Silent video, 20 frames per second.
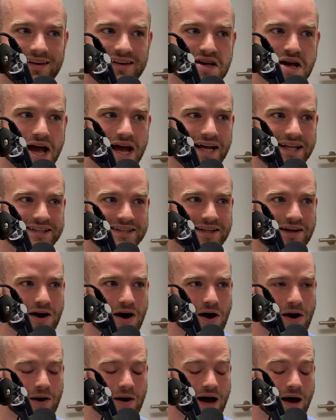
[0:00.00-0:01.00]
and
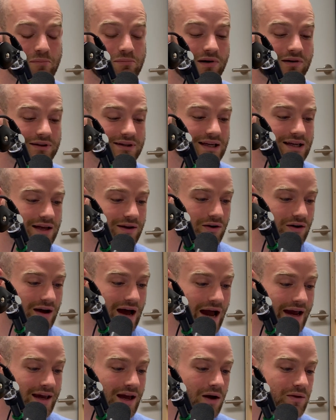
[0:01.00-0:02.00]
uh, apparently
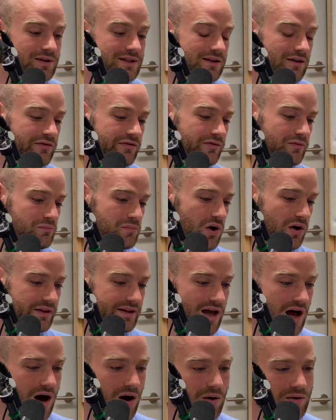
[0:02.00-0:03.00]
accounts of
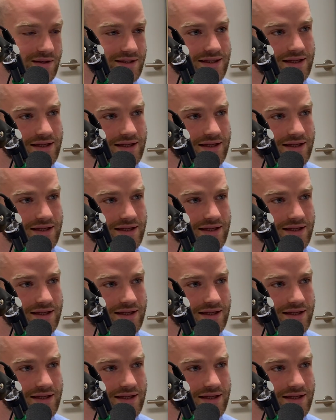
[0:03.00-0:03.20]
burnouts